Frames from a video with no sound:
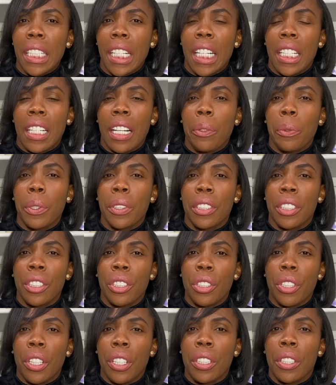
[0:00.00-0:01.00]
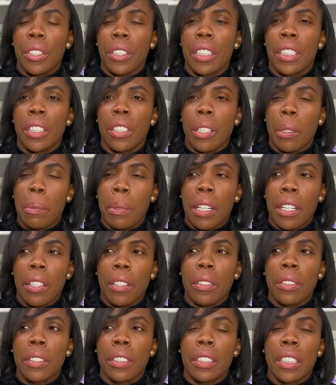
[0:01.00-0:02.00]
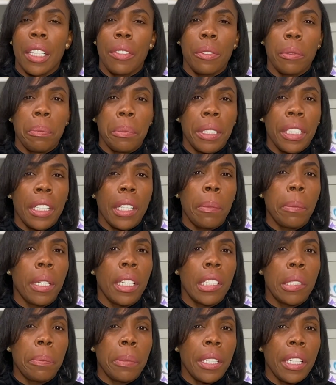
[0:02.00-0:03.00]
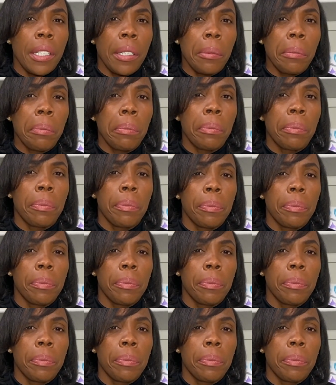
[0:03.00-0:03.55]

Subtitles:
and I wasn't done until about 7 p.m. 8 p.m.